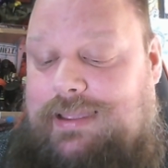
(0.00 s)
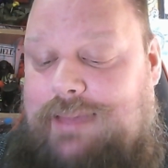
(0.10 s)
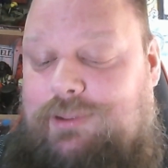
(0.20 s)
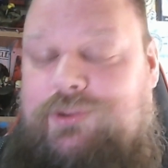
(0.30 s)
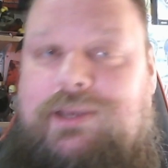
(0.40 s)
And
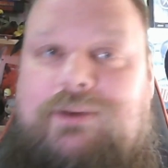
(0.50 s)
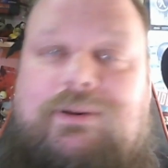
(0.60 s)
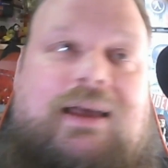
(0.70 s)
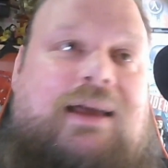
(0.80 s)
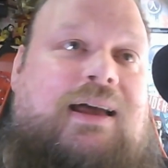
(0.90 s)
also,
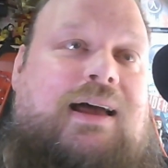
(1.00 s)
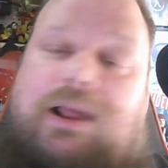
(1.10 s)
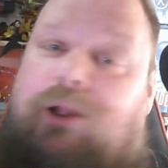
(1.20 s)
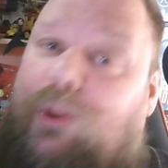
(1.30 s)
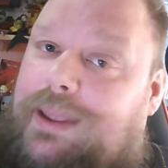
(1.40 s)
I
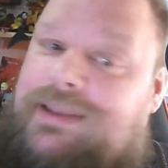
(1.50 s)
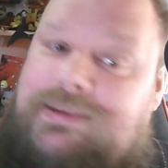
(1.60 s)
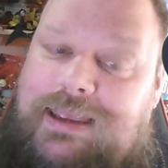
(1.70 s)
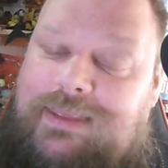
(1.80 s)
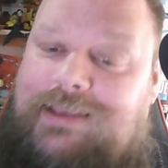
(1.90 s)
always
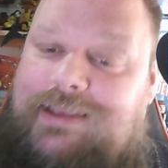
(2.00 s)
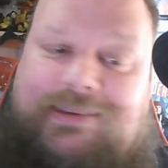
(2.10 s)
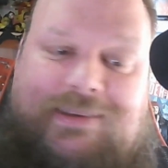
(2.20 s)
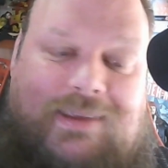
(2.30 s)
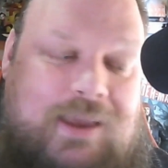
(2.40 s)
say
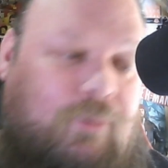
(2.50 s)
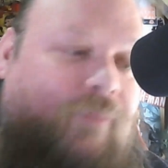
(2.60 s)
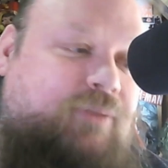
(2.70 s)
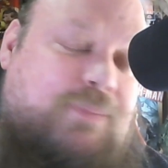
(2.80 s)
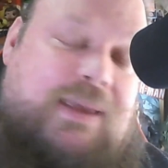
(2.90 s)
this, I
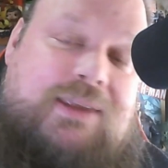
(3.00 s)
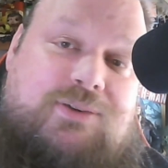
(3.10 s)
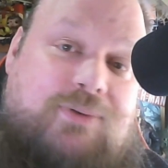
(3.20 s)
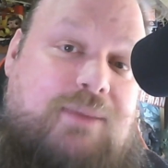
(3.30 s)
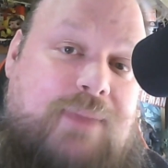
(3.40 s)
want to be
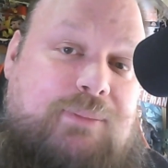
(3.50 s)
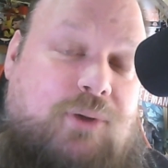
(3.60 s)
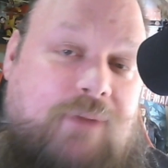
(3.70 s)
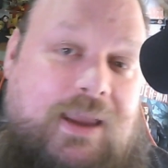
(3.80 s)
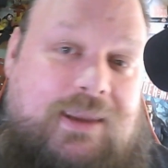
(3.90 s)
streaming
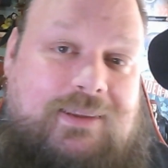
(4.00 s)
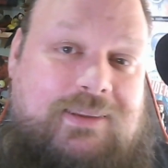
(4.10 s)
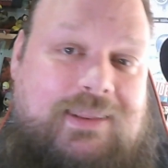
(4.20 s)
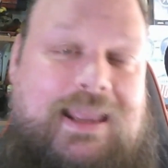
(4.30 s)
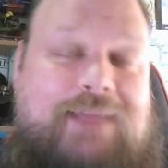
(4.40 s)
more
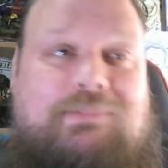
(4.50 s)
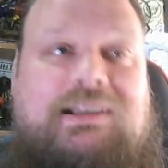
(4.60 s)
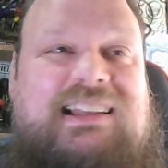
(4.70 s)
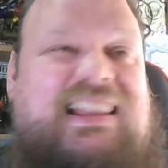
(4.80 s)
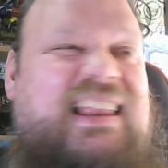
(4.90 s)
regularly,
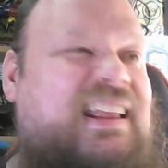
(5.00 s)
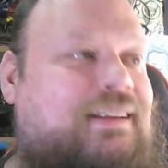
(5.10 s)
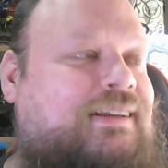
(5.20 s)
Lily.